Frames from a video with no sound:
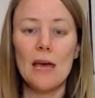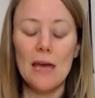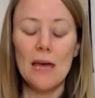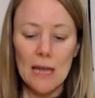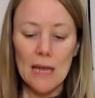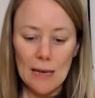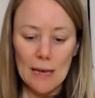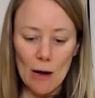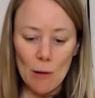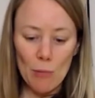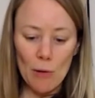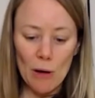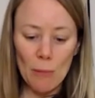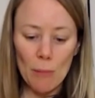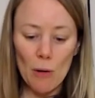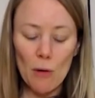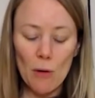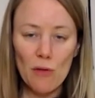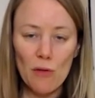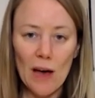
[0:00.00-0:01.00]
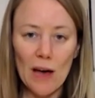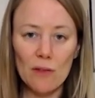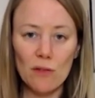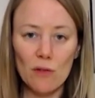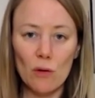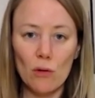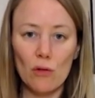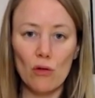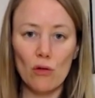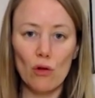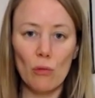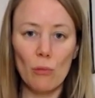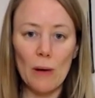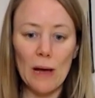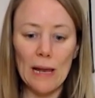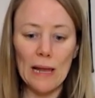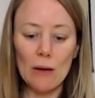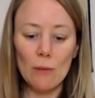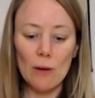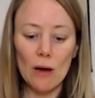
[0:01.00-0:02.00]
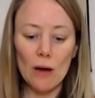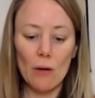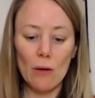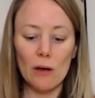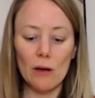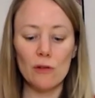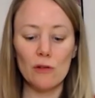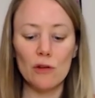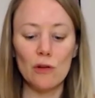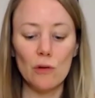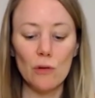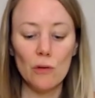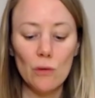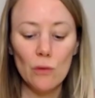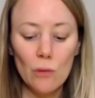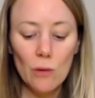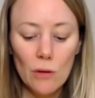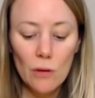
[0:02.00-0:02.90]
Now bring both hands onto your belly. We're going to